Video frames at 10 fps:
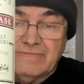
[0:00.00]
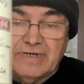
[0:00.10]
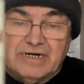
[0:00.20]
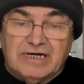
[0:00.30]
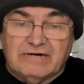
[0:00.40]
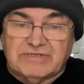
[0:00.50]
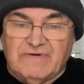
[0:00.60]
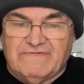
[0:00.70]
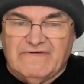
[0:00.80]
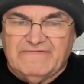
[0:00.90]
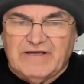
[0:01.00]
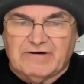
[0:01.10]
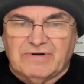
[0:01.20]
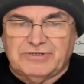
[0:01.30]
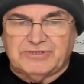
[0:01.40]
I think about 50
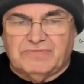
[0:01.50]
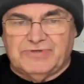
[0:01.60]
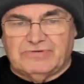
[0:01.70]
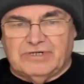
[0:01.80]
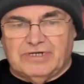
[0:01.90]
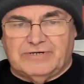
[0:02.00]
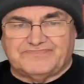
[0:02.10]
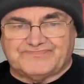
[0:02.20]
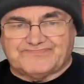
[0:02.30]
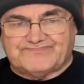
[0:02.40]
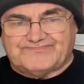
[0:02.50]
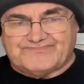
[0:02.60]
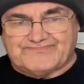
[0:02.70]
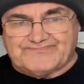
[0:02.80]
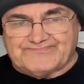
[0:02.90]
quid, something like that.